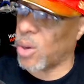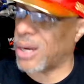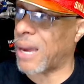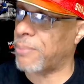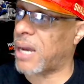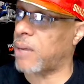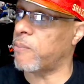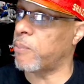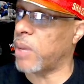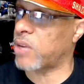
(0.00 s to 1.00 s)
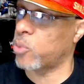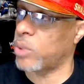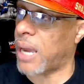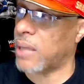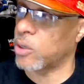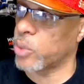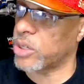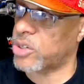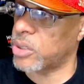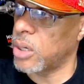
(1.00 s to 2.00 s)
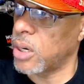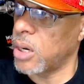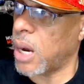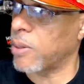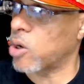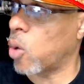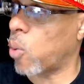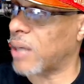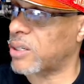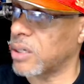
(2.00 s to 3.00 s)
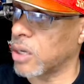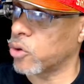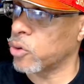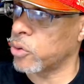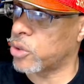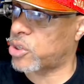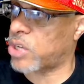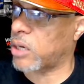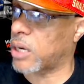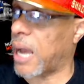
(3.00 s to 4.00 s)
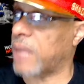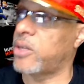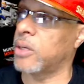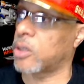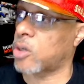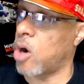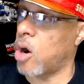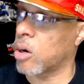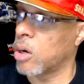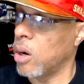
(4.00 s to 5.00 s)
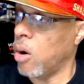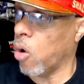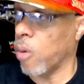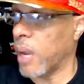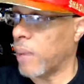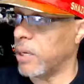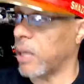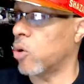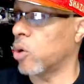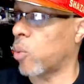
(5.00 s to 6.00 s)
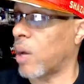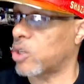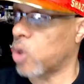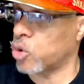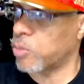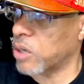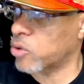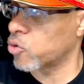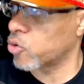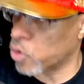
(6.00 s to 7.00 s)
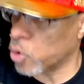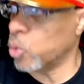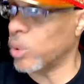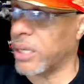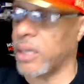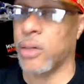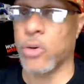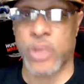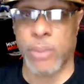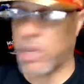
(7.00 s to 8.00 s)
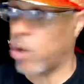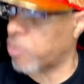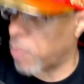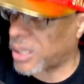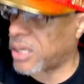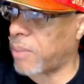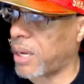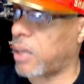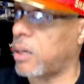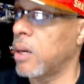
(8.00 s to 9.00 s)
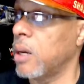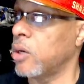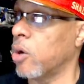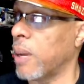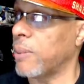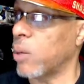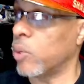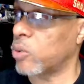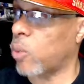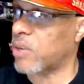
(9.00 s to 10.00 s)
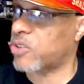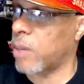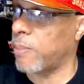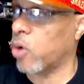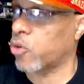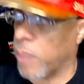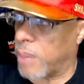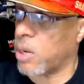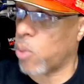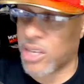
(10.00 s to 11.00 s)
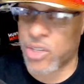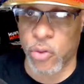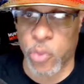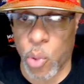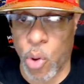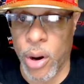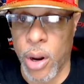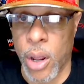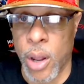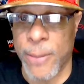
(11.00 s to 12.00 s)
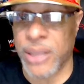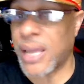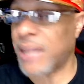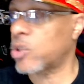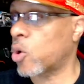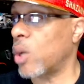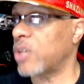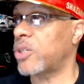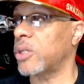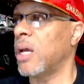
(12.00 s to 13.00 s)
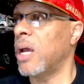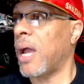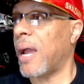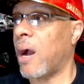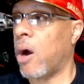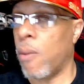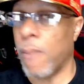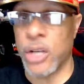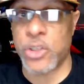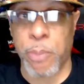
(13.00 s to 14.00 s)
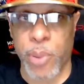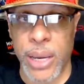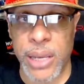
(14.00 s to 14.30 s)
I'm not messing with Alan Ritchson. I'm going to go watch another set of Godzilla Kong, or maybe they're going to watch Ghostbusters or Dune again or something else, Monkey Man. You know, maybe they went to watch something else, or maybe they watched Civil War. But that's the question. How much bread?